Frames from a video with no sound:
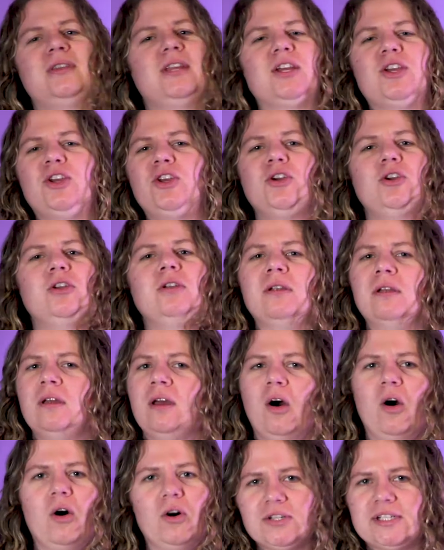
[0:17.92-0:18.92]
the cute
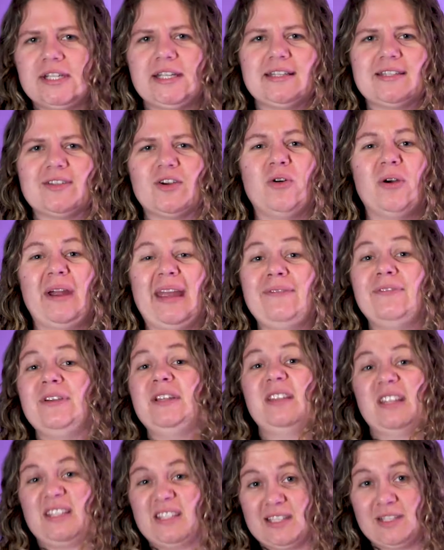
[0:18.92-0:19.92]
otters or
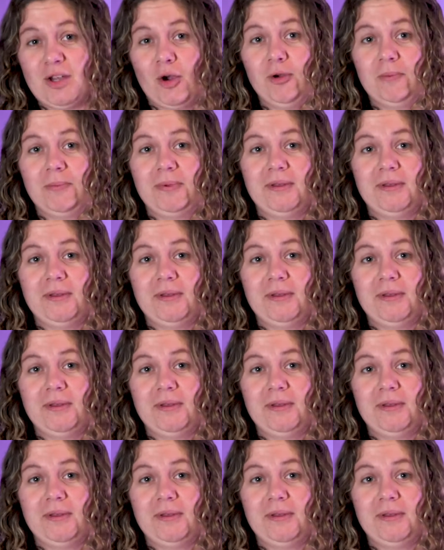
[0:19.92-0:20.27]
even the soap,